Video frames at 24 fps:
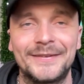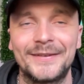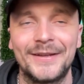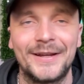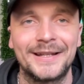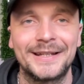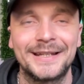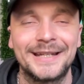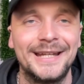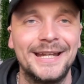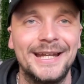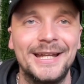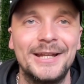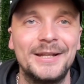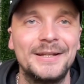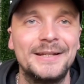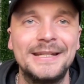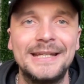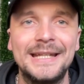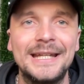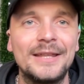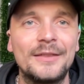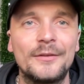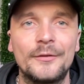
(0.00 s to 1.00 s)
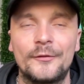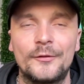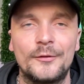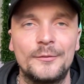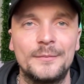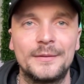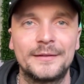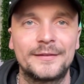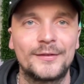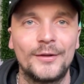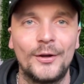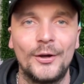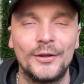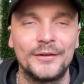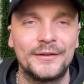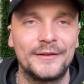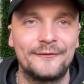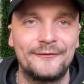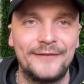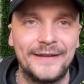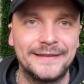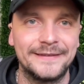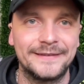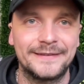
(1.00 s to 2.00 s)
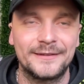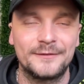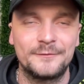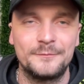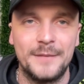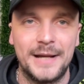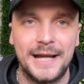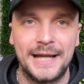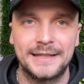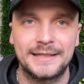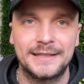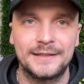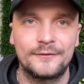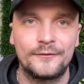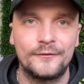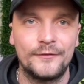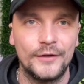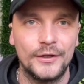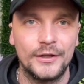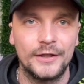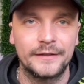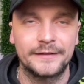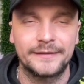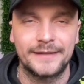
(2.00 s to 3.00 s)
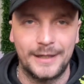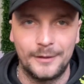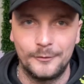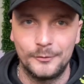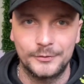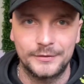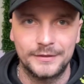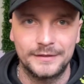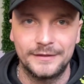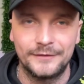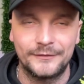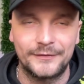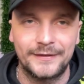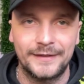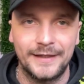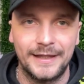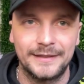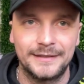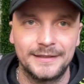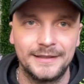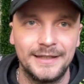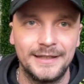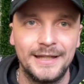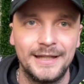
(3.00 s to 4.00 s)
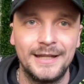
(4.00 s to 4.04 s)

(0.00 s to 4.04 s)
So neither of them are sort of defensive-minded first, I wouldn't have said.